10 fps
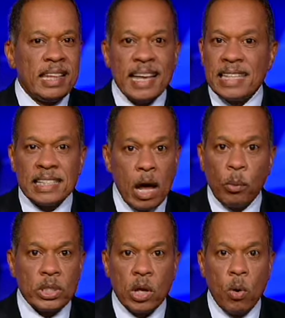That's not
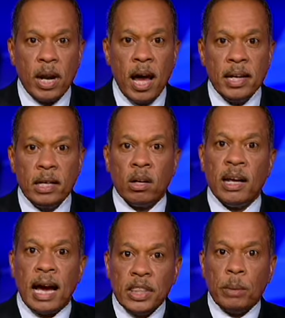what's going on here.
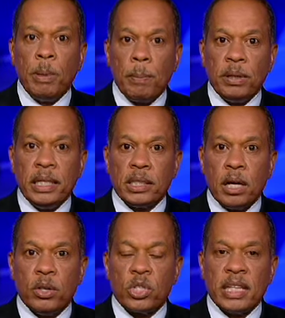Right. I think people need to
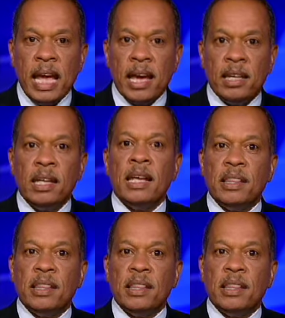understand